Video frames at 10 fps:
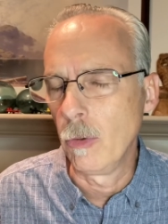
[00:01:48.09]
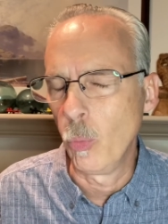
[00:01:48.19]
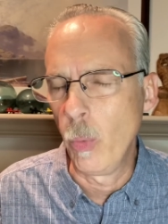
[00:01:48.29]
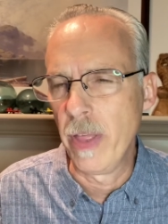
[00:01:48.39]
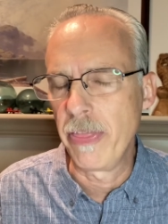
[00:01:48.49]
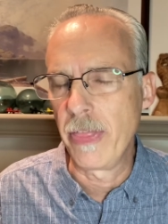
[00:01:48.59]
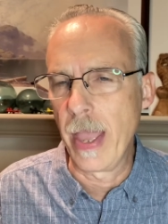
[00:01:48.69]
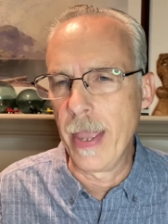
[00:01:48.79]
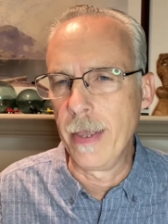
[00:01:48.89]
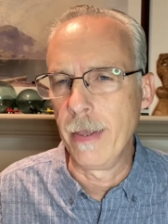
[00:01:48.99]
with
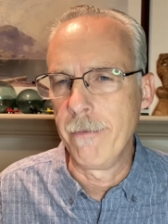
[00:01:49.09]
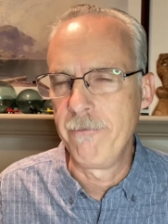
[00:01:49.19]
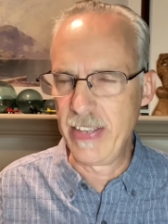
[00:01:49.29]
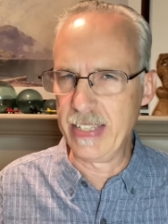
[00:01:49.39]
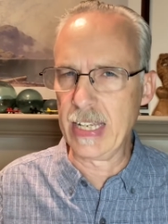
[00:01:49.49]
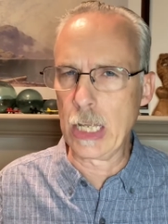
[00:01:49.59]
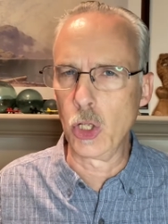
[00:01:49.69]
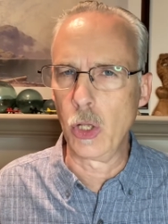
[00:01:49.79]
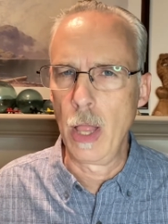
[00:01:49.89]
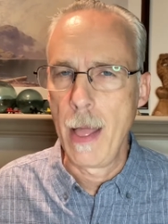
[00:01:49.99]
a
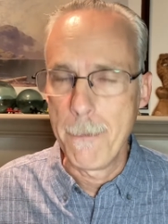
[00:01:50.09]
physical